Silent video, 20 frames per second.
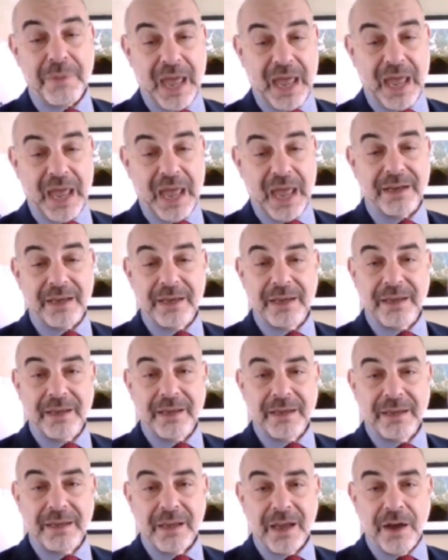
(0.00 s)
were made,
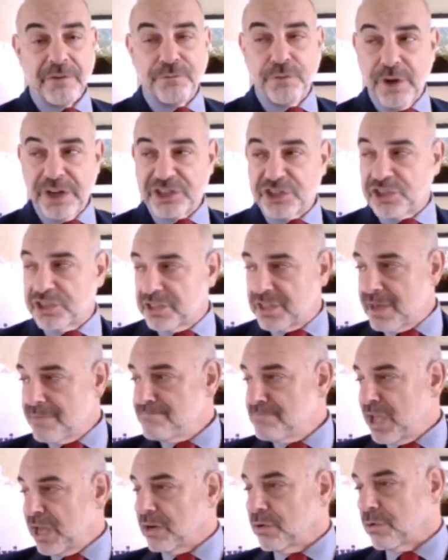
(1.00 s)
of
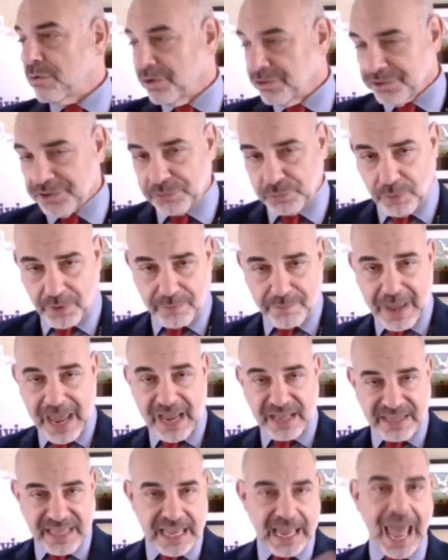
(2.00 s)
which the minerals were
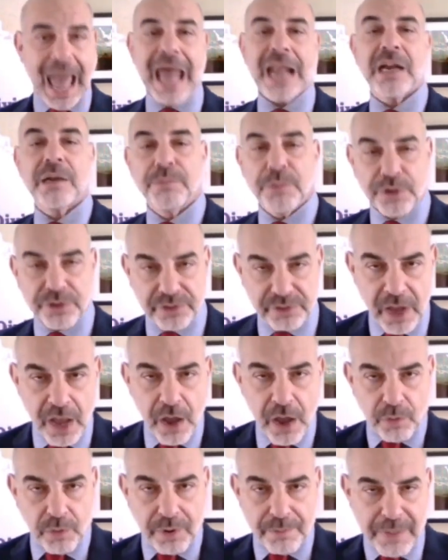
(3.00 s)
made, the
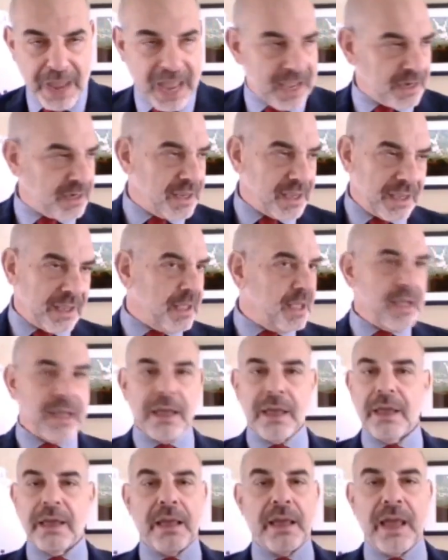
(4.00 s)
animals were made.
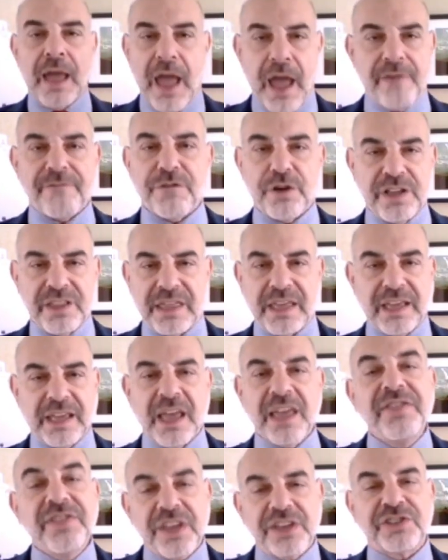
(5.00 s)

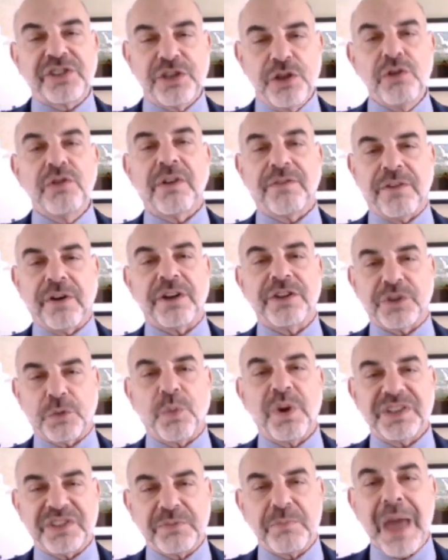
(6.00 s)
Everything in this universe
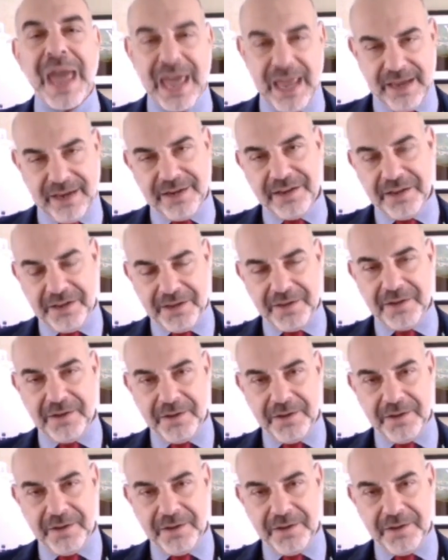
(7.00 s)
was made.